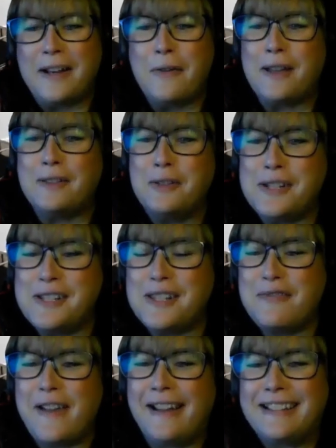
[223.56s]
you know, I alluded to
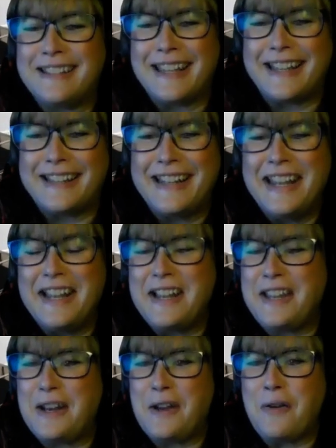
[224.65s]
the fact that,
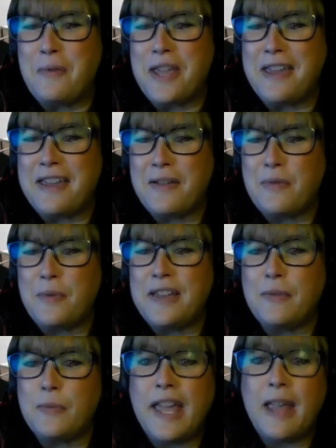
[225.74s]
you know, we
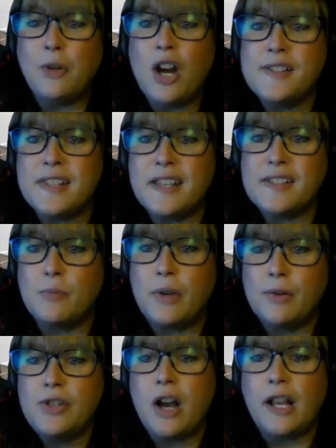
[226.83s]
we we came across this and we
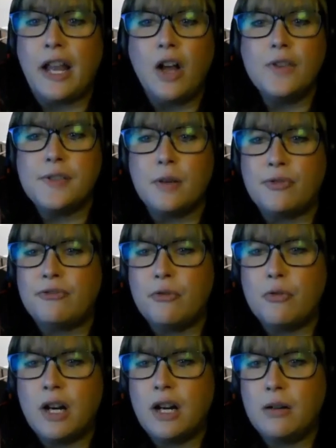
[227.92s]
were talking also
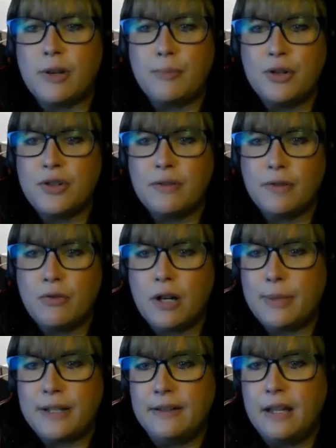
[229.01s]
before we pushed the
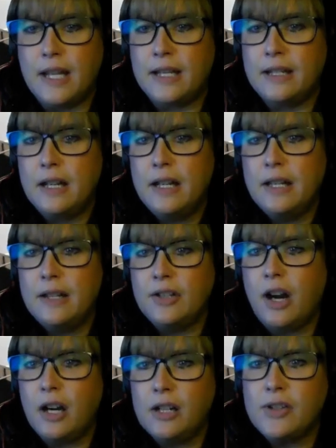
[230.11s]
record button that there
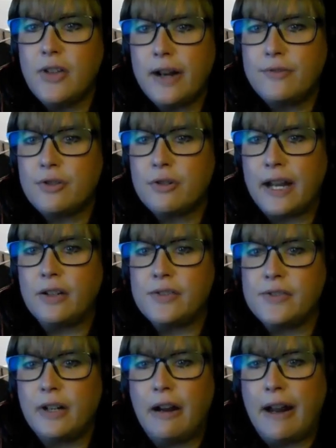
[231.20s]
aren't a lot of
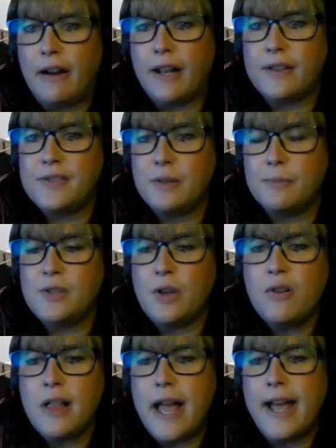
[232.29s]
trainers in our area. So I'm so
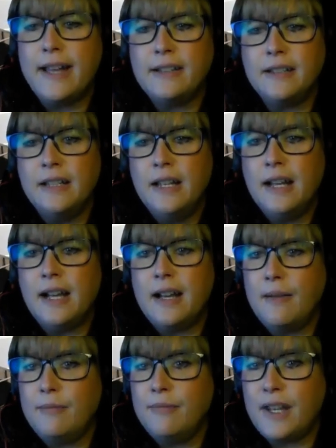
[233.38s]
glad
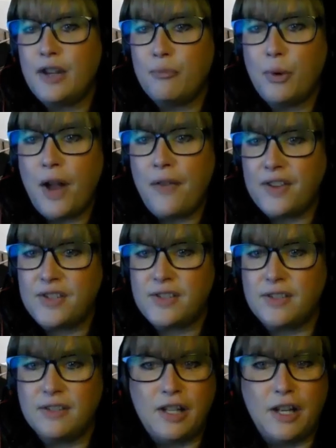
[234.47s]
um, that you brought
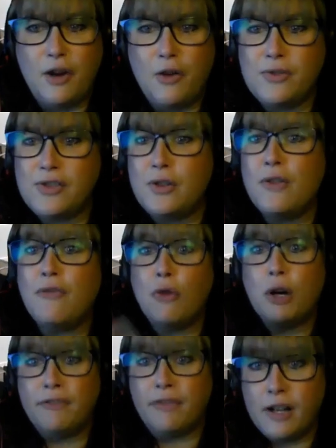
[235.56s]
this, you know, to the
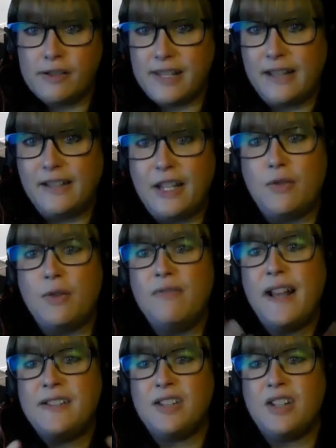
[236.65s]
forefront and that you
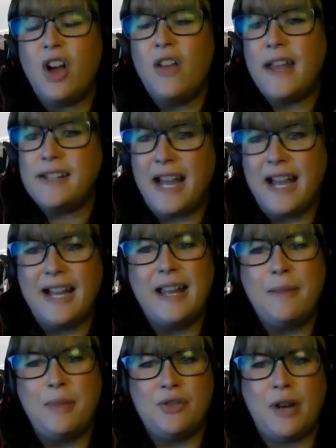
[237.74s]
invested all that
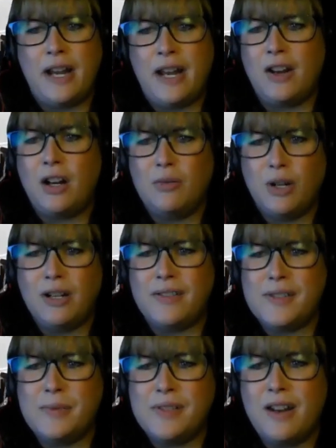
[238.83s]
time and training and hard work
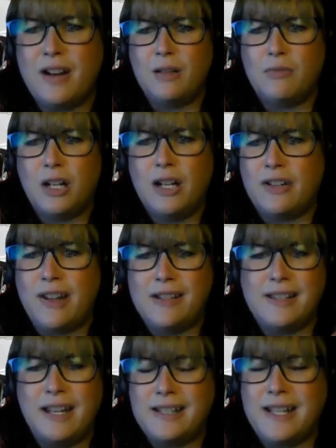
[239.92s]
because it was a of hard work and you had
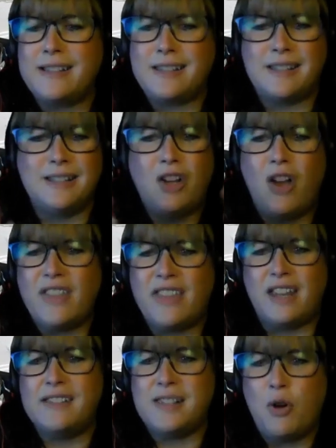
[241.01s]
to take a test and all the
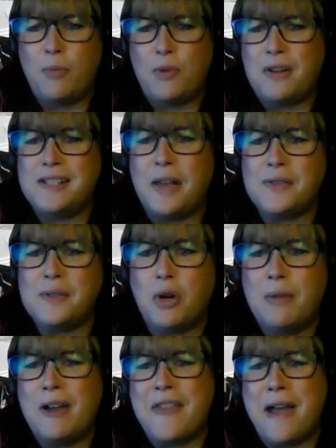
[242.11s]
things. I'm hoping you can tell us more
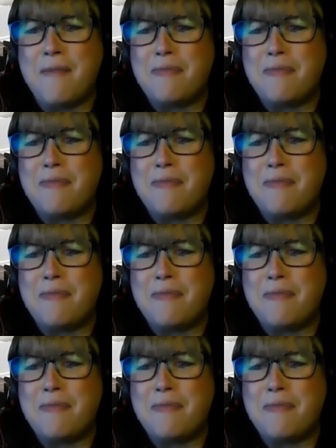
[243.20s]
about that.